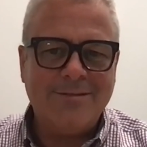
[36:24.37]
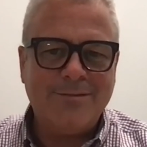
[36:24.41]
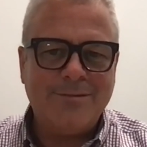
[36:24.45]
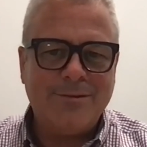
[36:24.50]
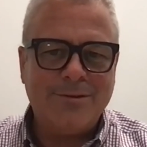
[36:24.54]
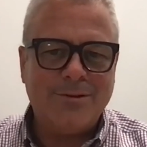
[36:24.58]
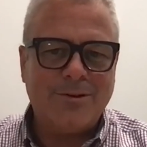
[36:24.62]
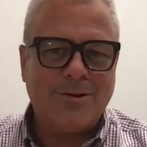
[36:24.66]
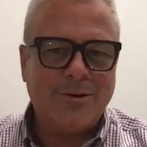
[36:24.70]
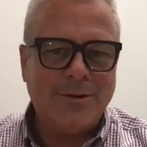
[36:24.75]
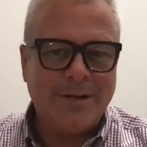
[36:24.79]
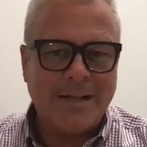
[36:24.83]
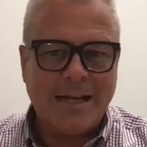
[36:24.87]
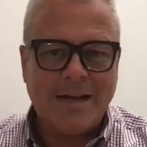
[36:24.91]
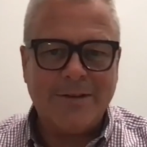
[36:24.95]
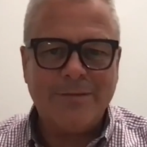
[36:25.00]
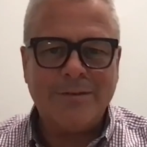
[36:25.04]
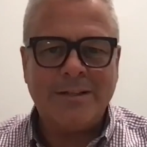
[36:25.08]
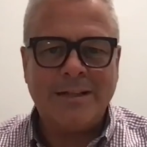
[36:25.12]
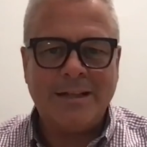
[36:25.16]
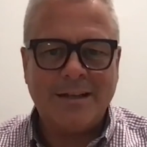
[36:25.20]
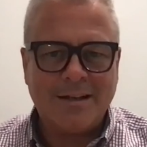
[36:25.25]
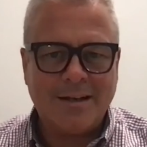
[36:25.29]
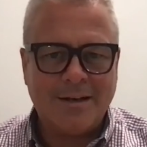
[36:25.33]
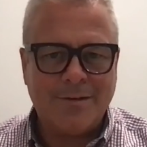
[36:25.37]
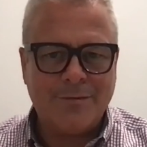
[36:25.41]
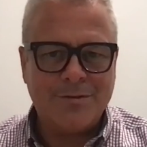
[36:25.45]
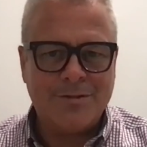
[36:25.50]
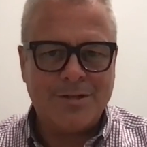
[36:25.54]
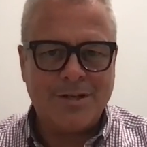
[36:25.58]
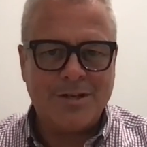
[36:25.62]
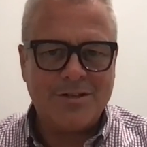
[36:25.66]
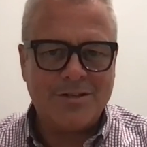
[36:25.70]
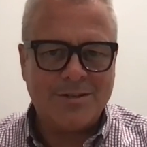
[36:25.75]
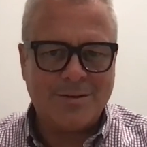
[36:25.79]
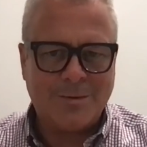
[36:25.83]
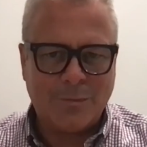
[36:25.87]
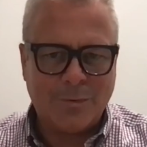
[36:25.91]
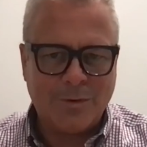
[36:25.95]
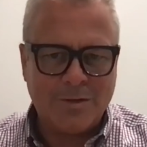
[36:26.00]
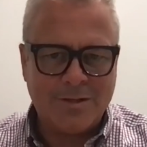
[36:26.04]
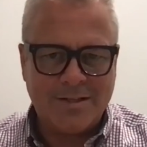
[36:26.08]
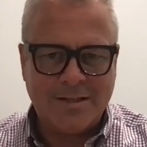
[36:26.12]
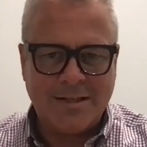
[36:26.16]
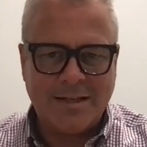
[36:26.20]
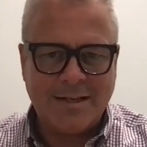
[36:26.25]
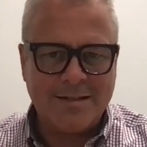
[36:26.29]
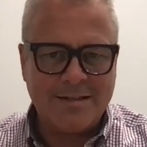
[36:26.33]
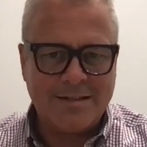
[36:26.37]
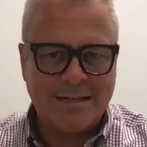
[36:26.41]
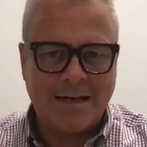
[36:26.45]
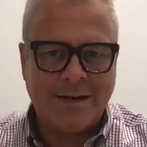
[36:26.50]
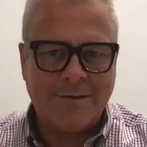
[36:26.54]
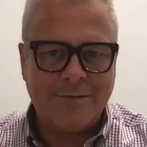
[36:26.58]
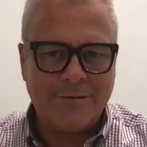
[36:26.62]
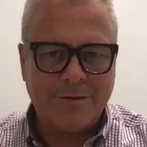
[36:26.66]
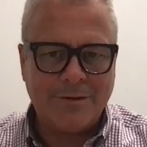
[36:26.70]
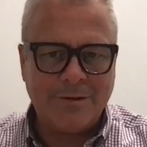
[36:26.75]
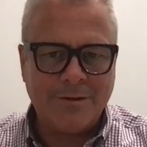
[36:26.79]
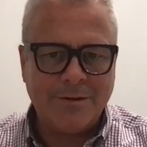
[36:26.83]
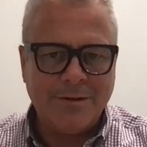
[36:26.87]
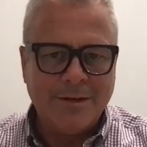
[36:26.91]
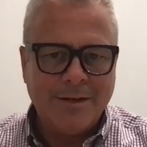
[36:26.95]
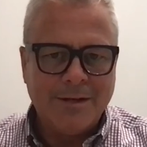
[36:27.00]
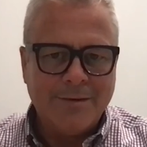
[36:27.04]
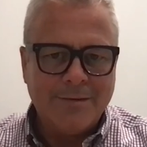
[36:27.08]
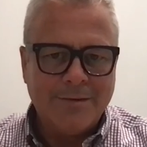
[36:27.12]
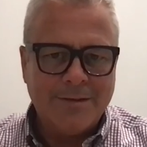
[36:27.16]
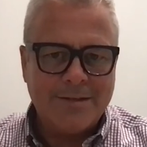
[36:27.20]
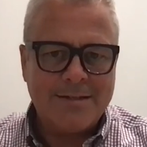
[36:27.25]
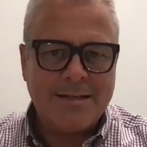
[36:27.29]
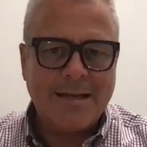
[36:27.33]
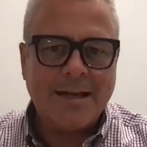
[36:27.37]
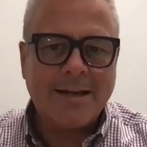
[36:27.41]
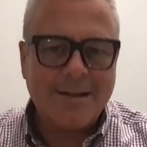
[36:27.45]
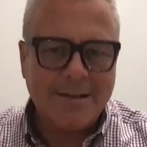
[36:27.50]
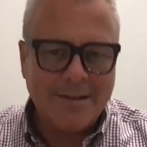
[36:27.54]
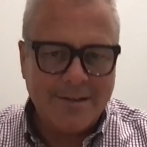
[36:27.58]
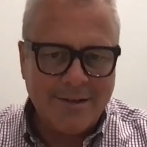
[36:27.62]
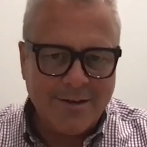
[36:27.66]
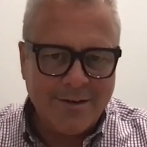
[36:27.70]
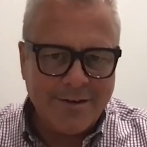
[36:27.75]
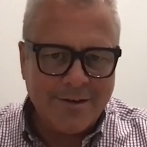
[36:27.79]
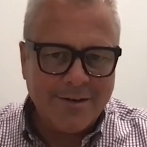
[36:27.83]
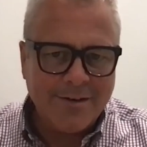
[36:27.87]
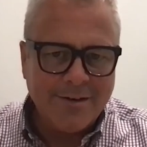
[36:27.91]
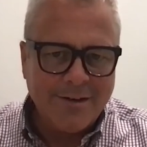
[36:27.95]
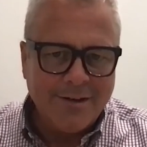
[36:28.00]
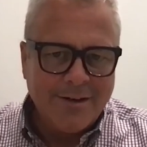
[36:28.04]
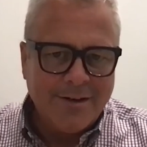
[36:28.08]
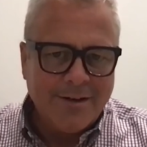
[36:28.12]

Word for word: we're already having that conversation of what's next after the second year.